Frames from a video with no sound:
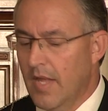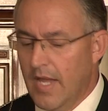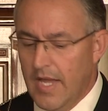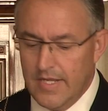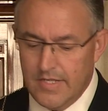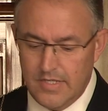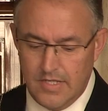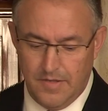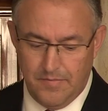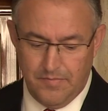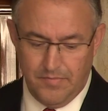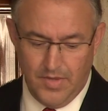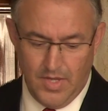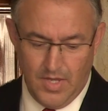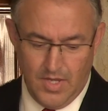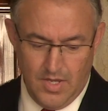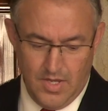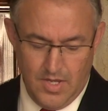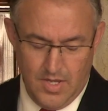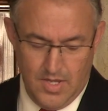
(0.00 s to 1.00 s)
And
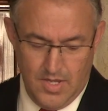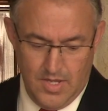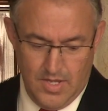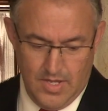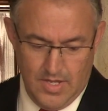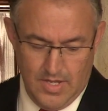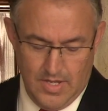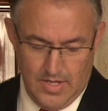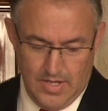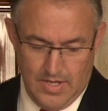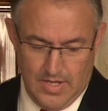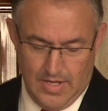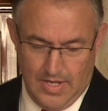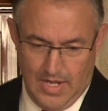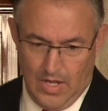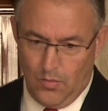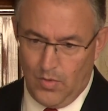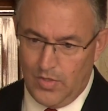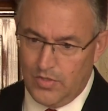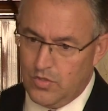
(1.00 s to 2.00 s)

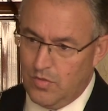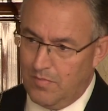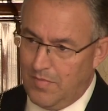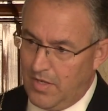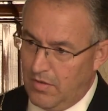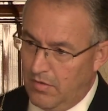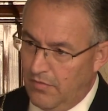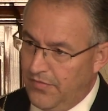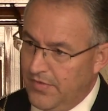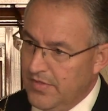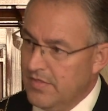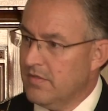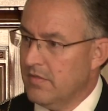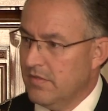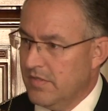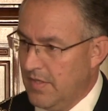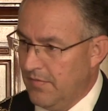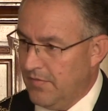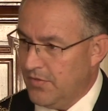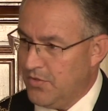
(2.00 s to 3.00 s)
I went to my office,
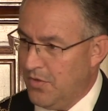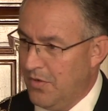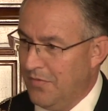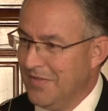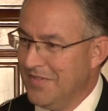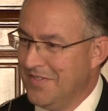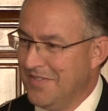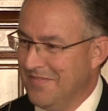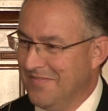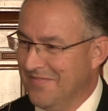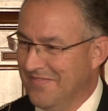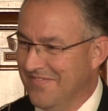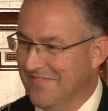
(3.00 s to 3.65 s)
civil servant,